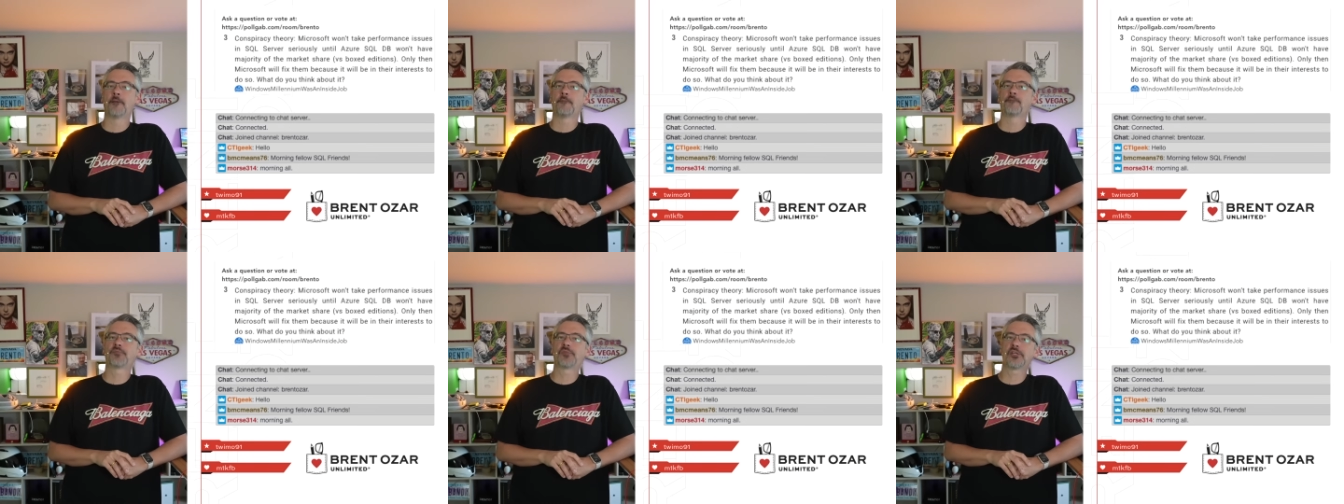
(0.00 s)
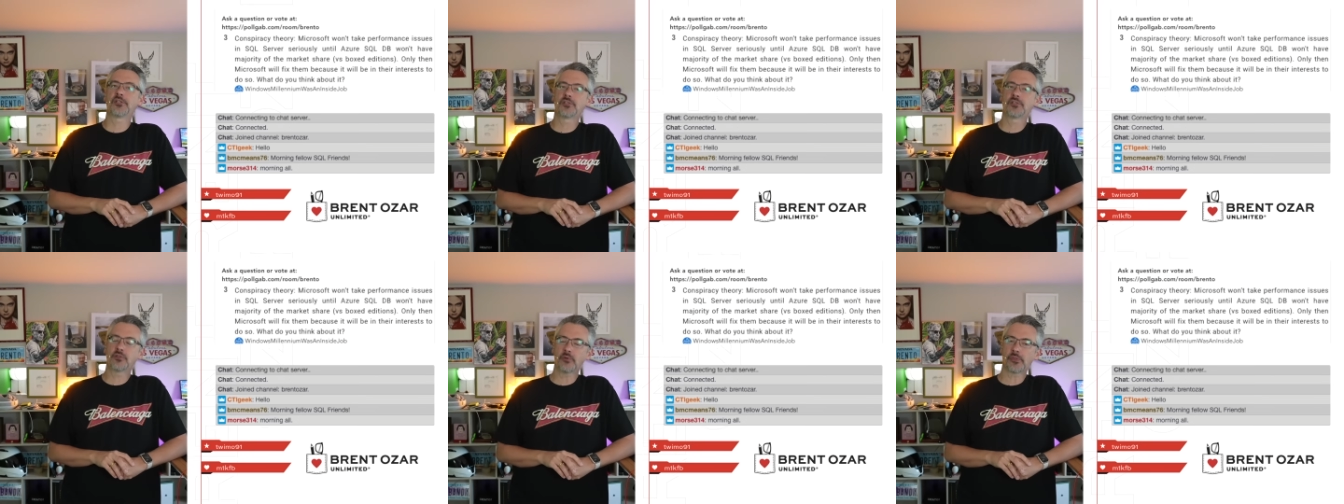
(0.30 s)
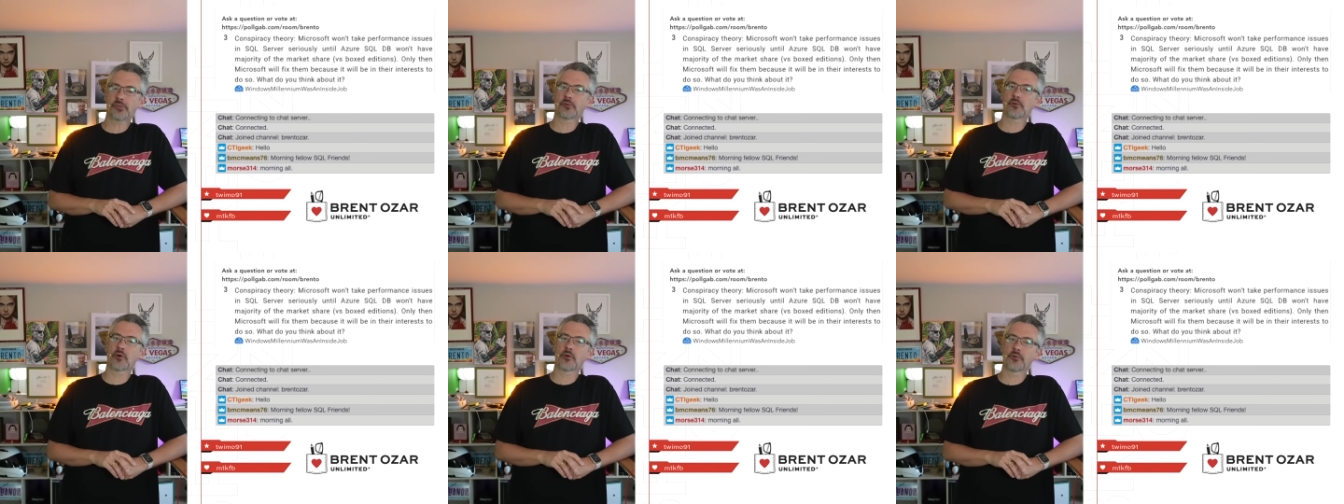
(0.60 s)
Did you
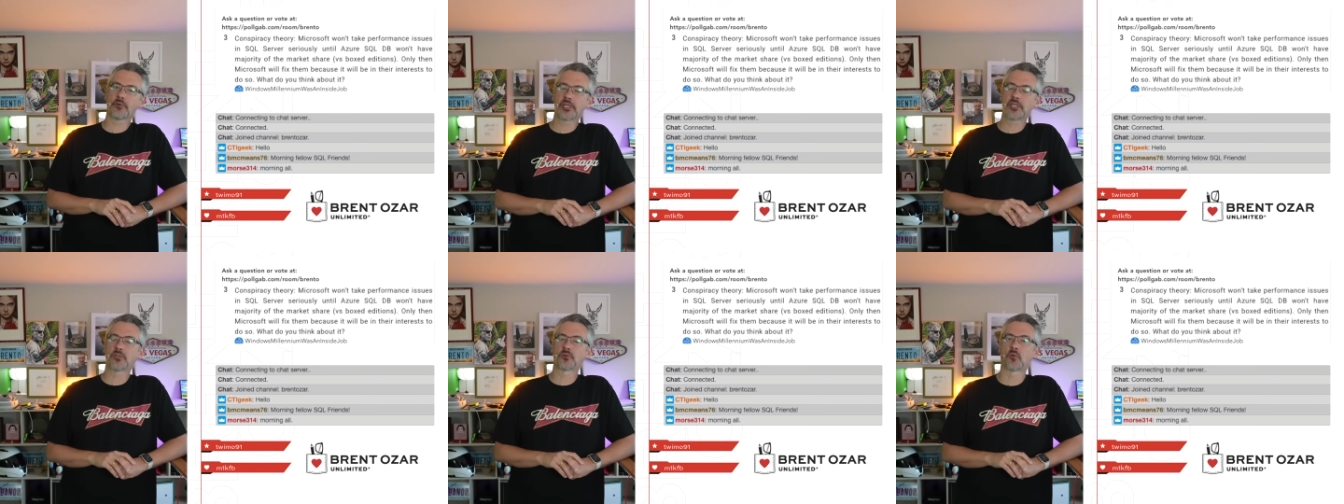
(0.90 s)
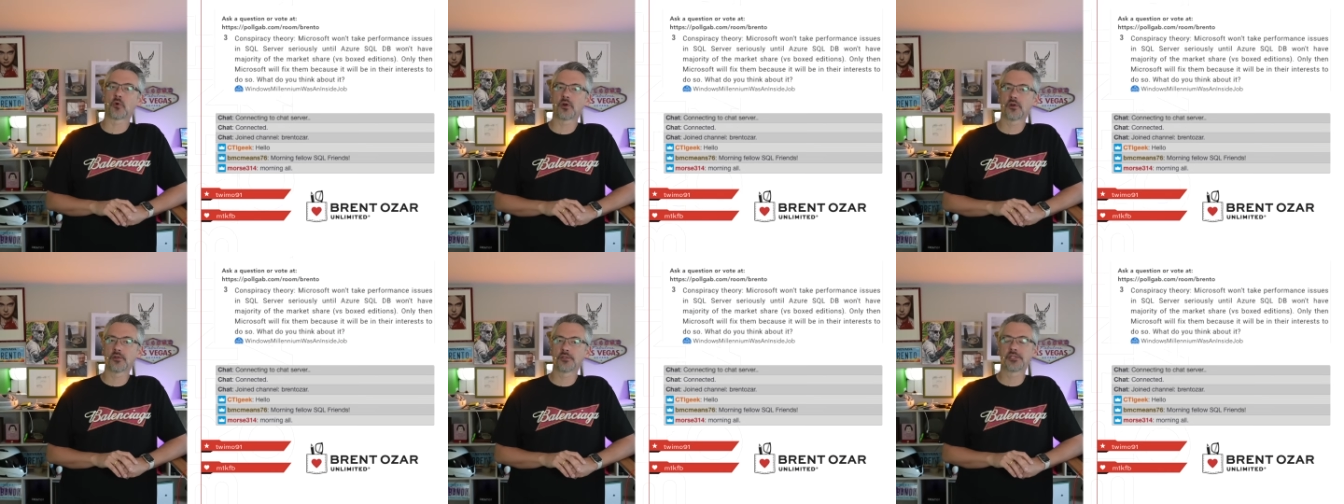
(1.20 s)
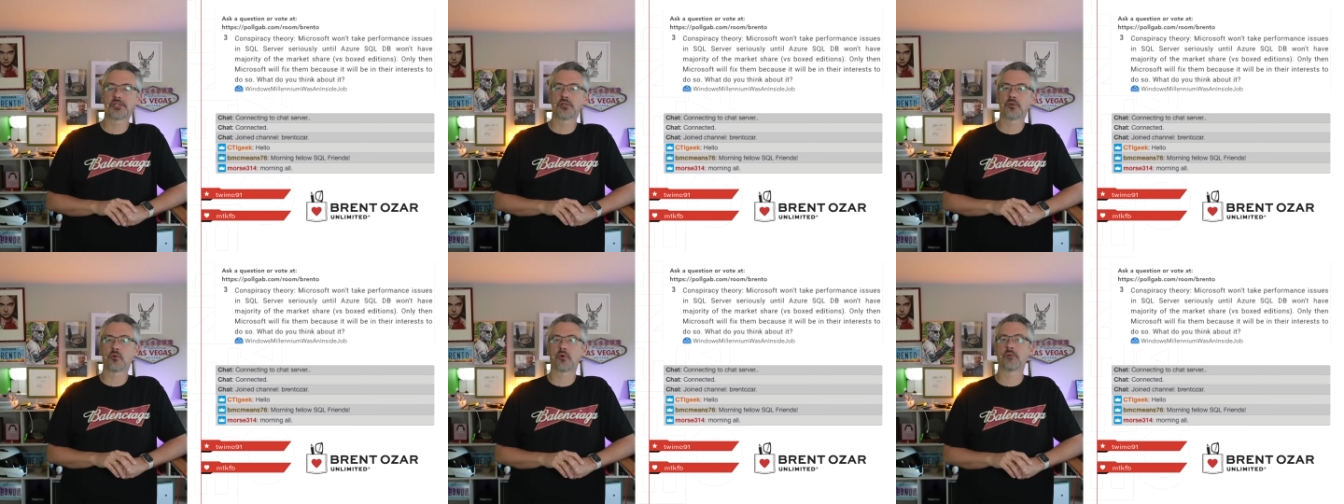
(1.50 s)
throw these
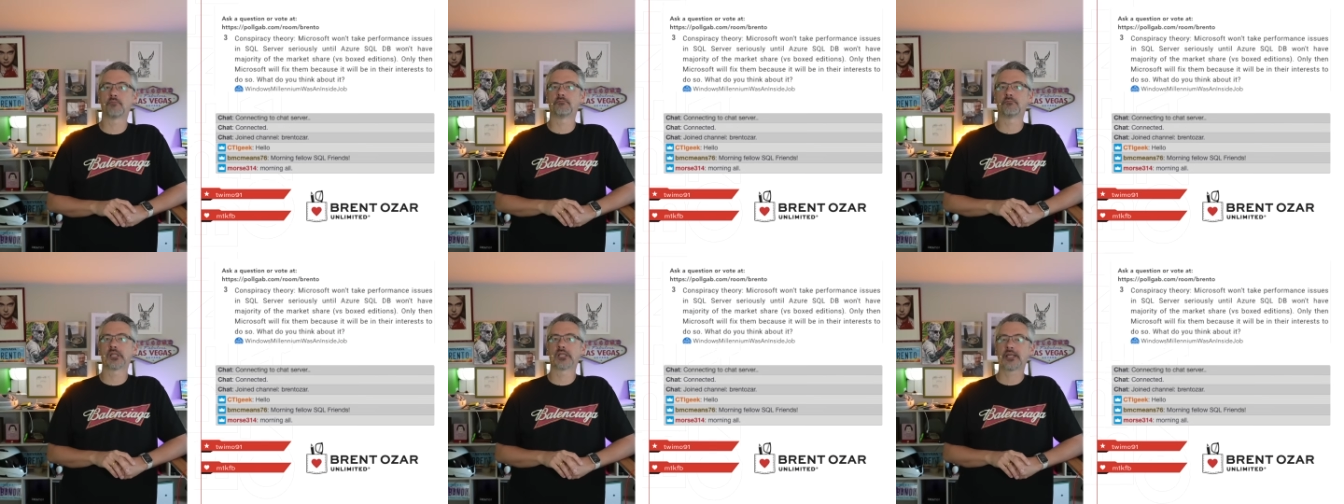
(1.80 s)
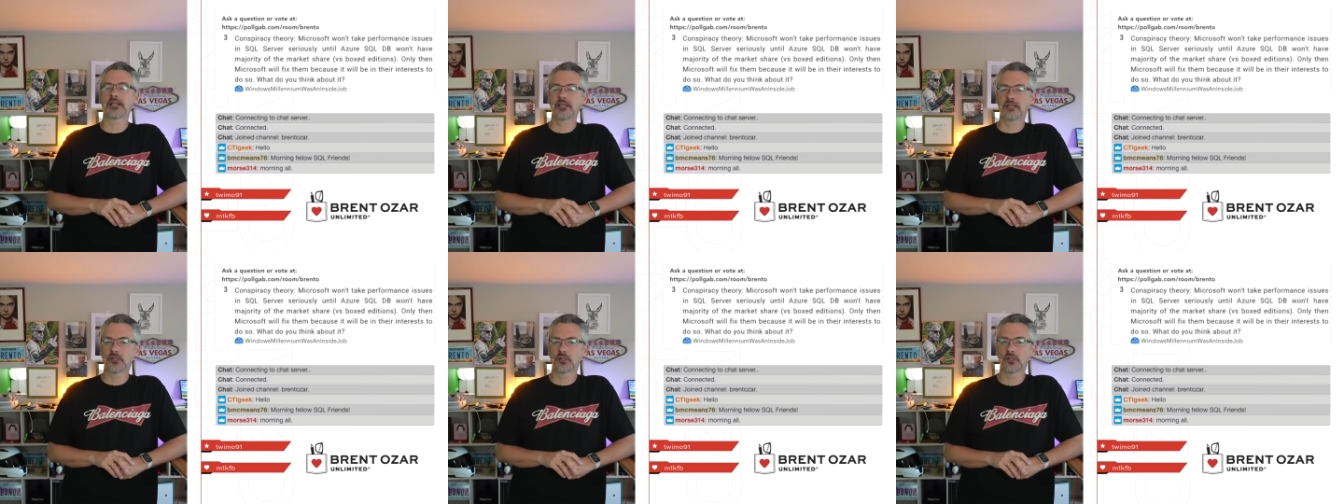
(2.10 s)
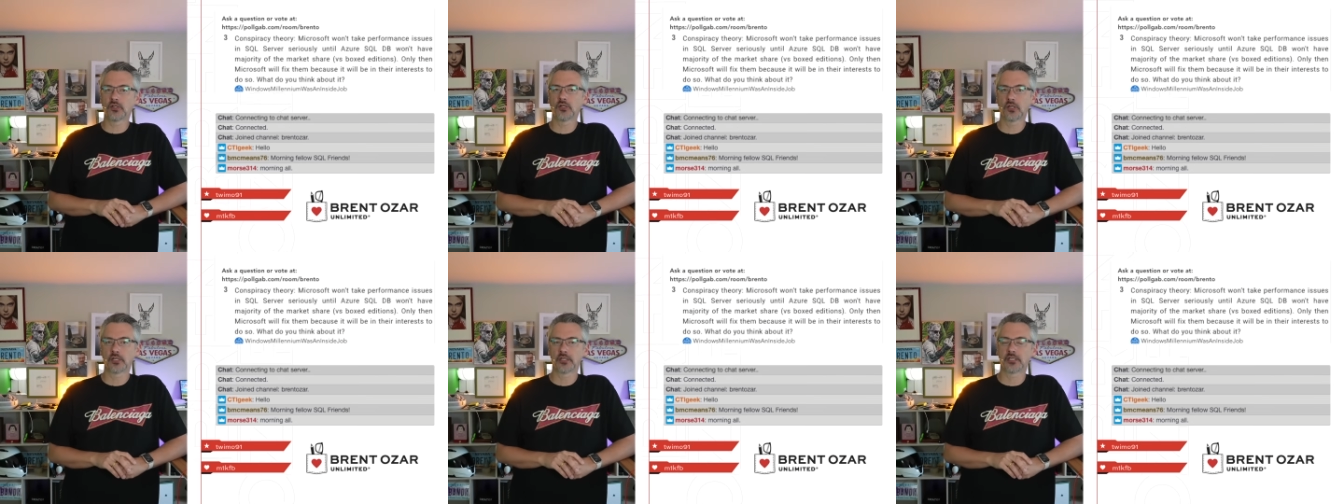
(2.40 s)
words into a
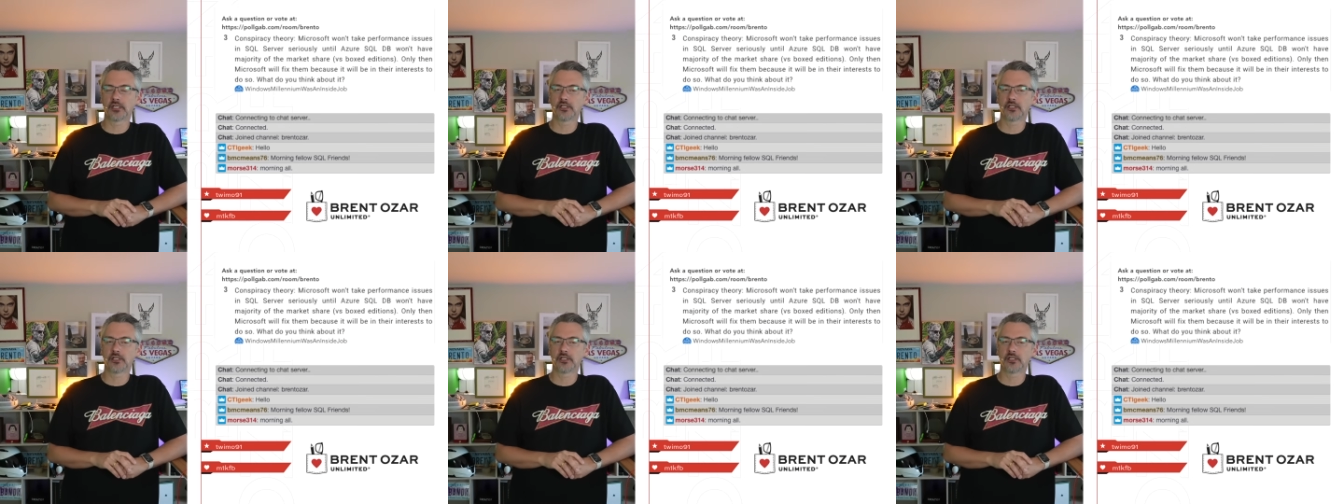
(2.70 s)
blender?